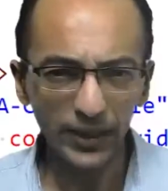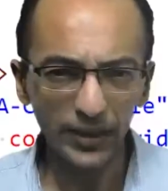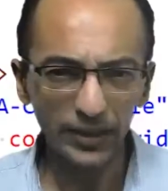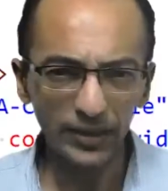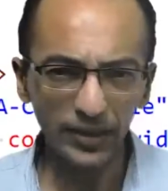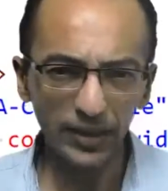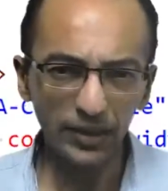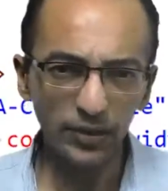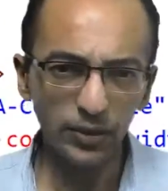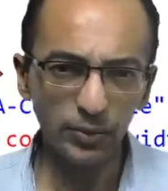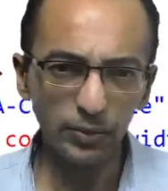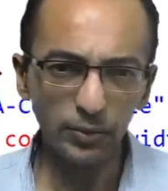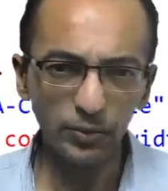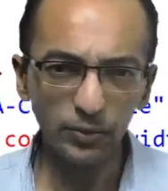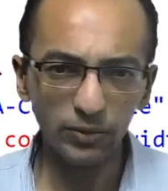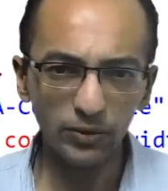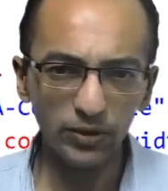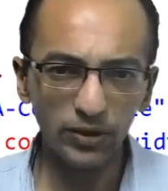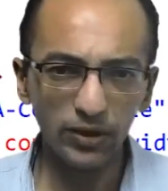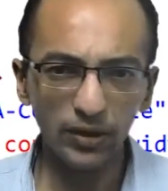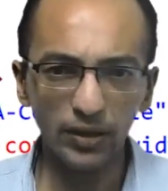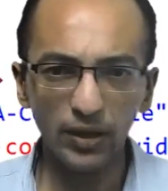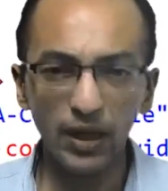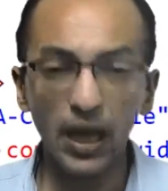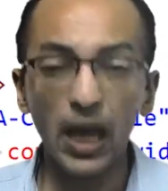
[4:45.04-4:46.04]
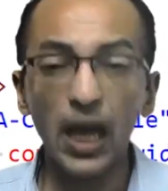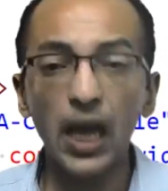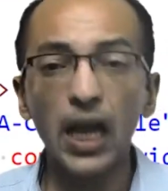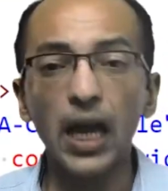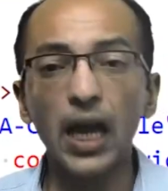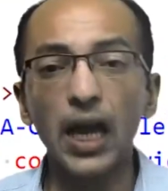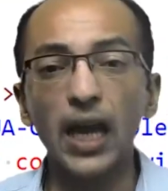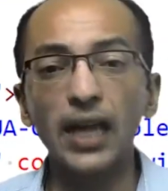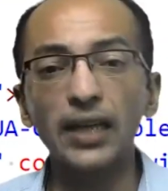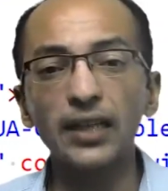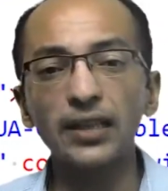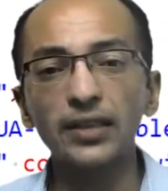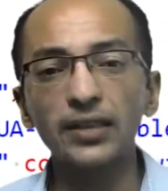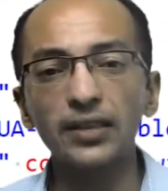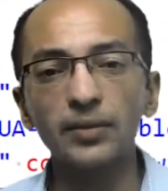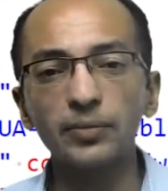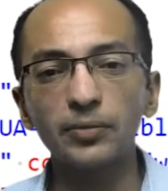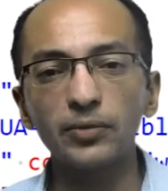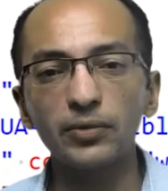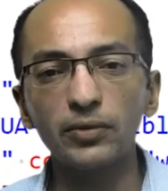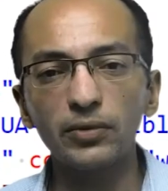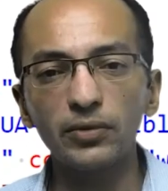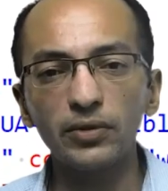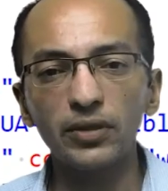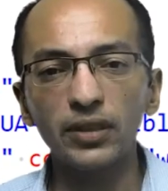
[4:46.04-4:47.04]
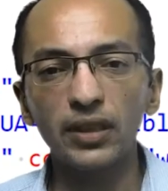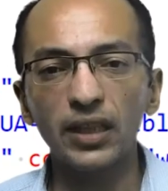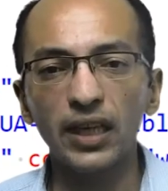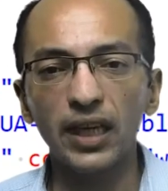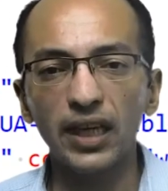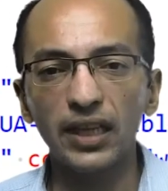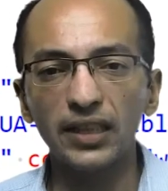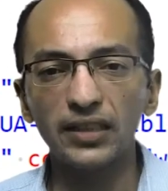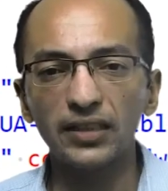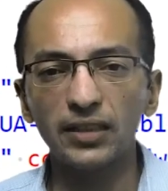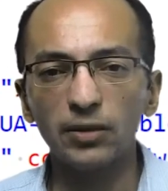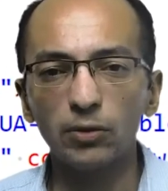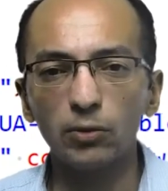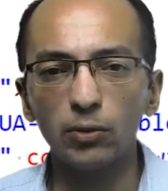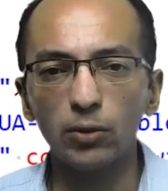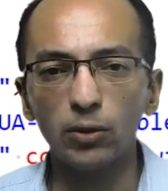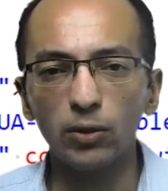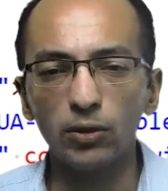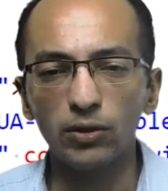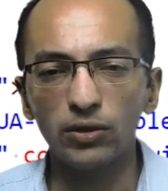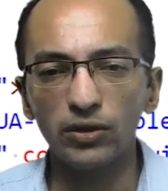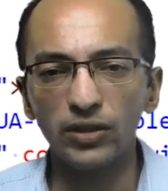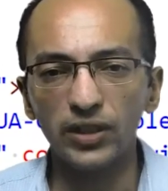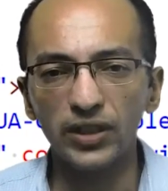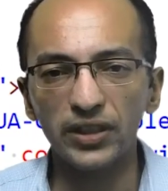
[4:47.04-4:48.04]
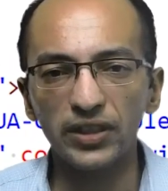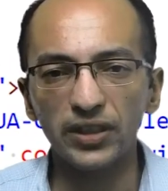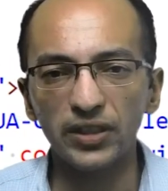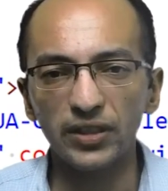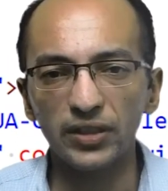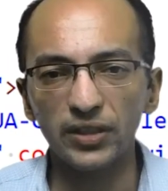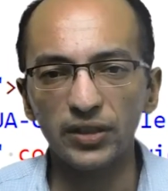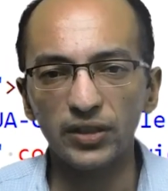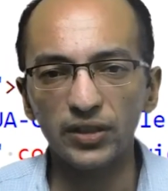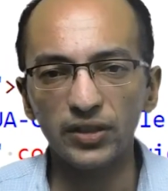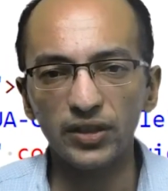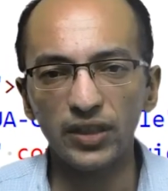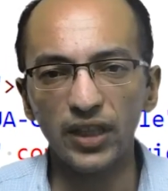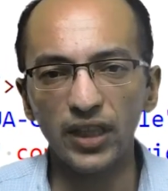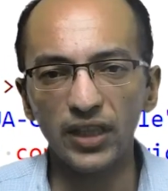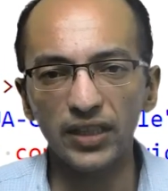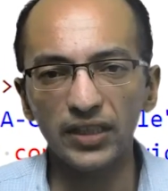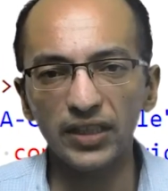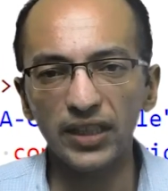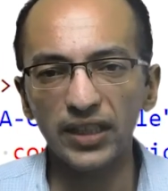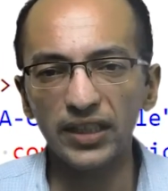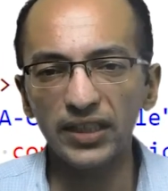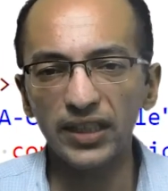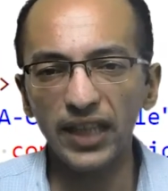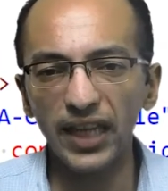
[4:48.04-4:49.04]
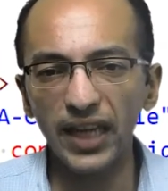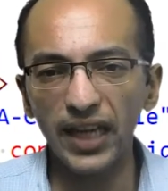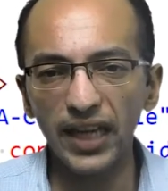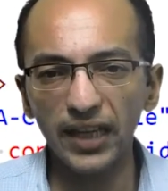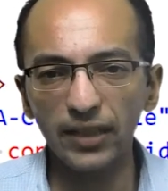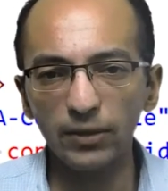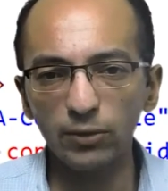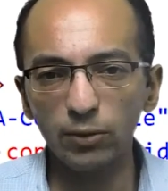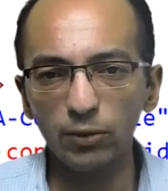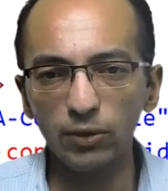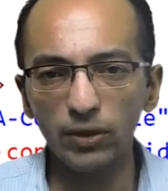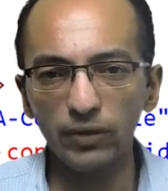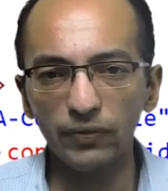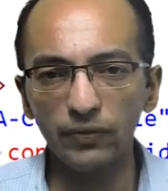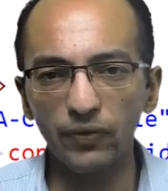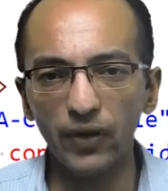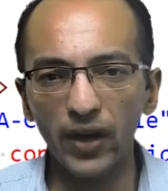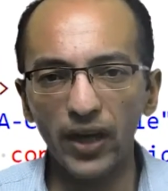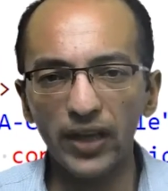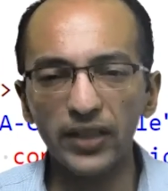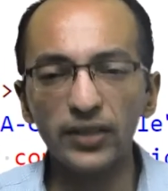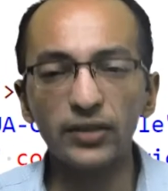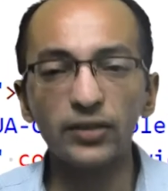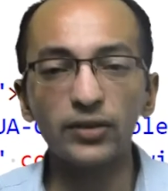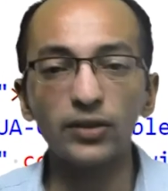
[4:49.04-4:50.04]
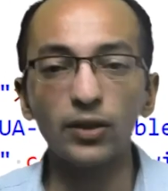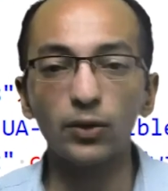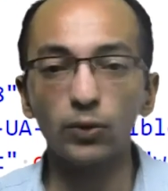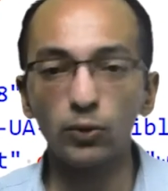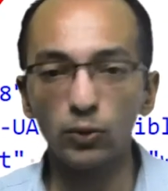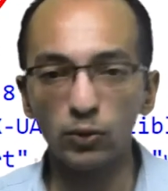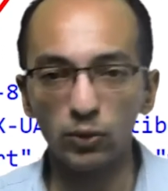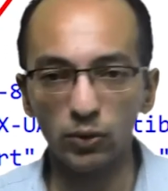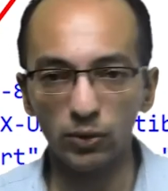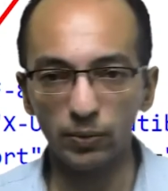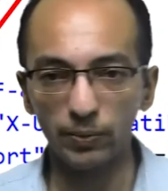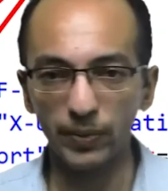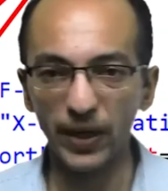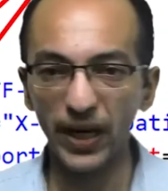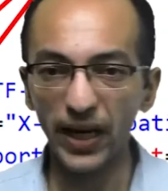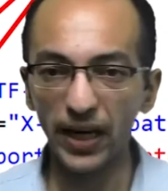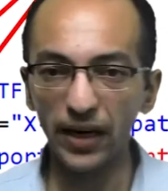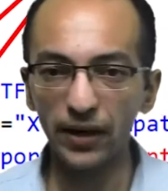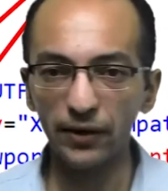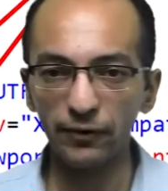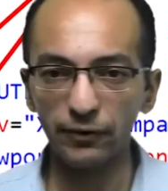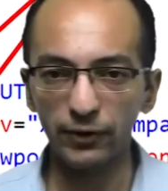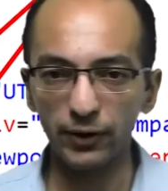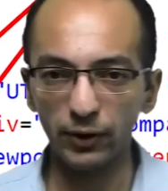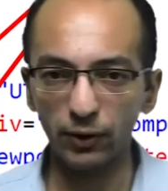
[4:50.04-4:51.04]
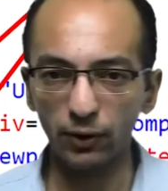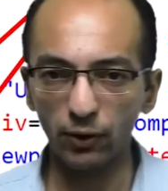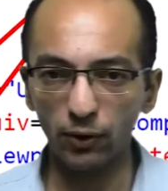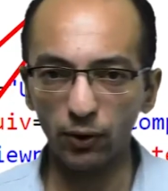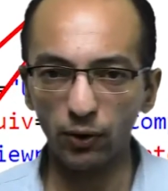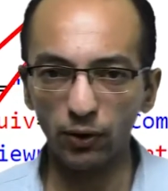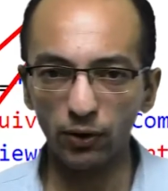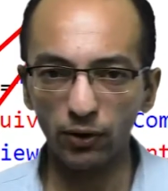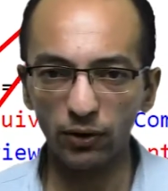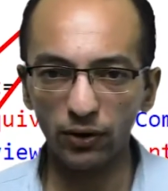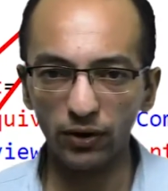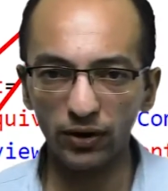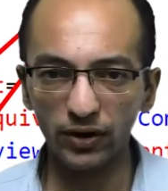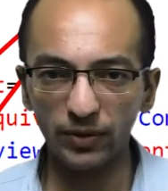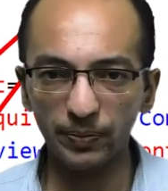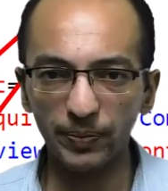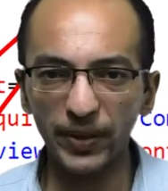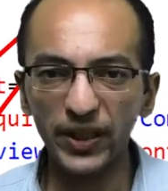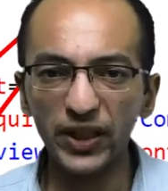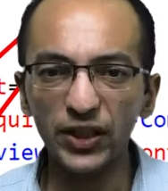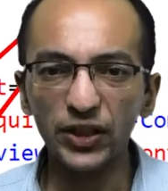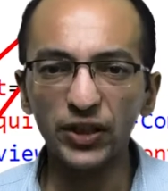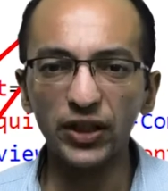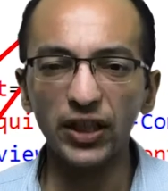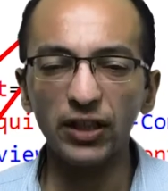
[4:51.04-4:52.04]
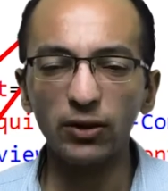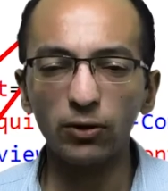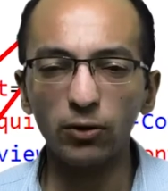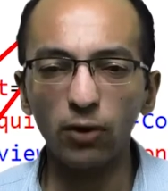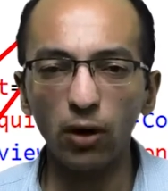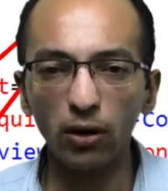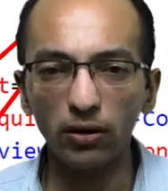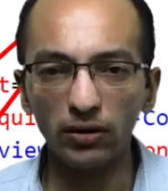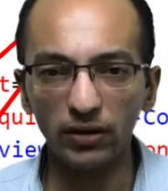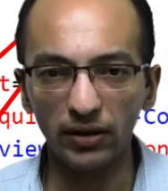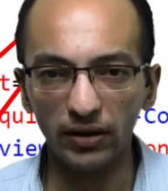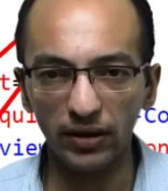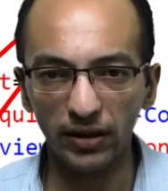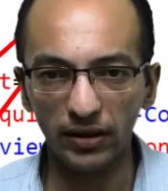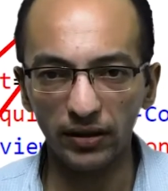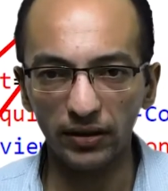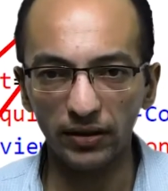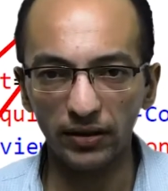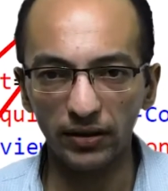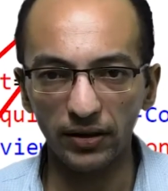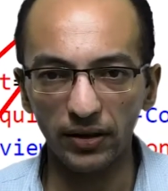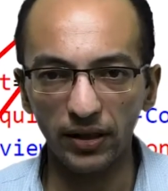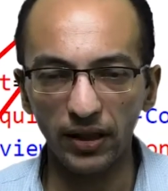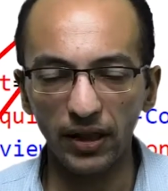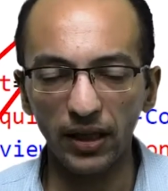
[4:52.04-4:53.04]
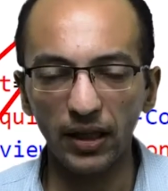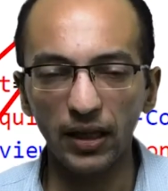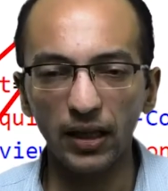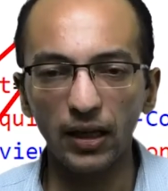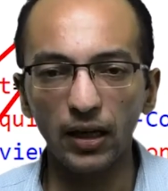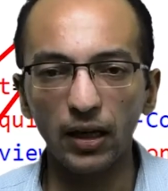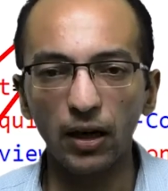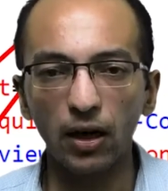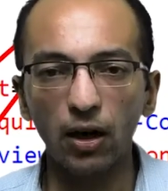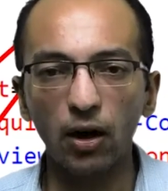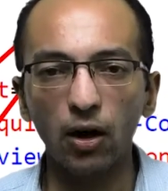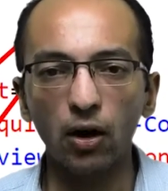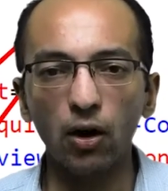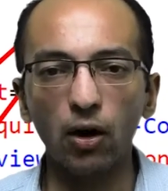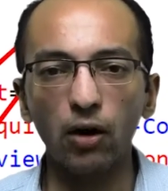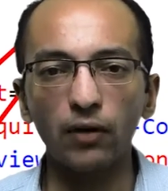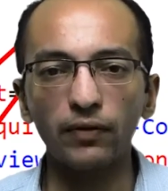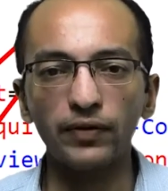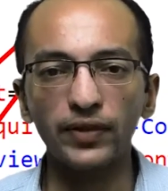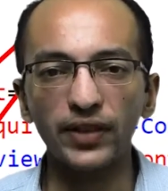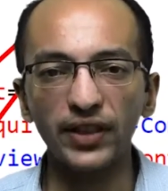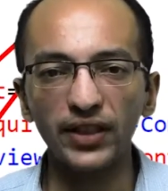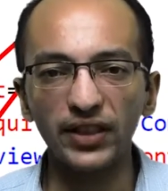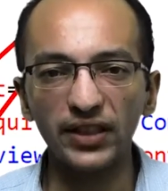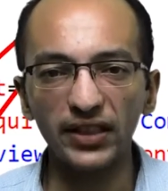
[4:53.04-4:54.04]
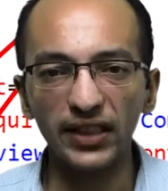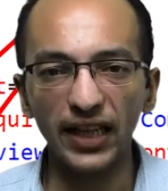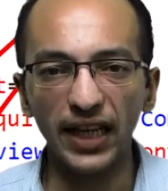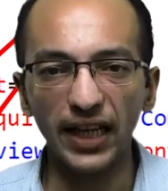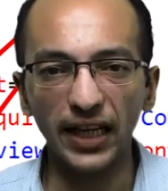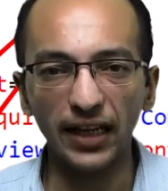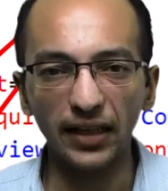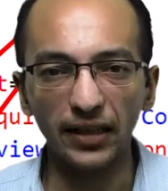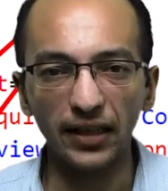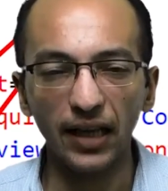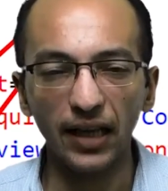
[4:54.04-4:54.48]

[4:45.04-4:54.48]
is attributes? An attribute is a word written inside a tag to define the role, behavior, or special content of this tag.